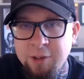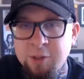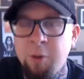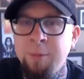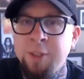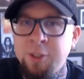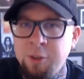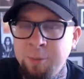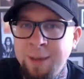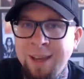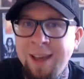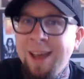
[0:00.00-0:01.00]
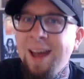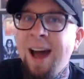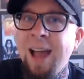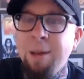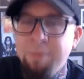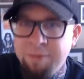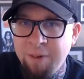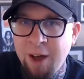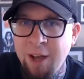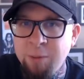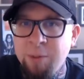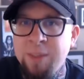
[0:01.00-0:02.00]
So I'm assuming I am
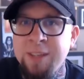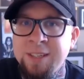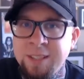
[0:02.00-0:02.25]
fine with this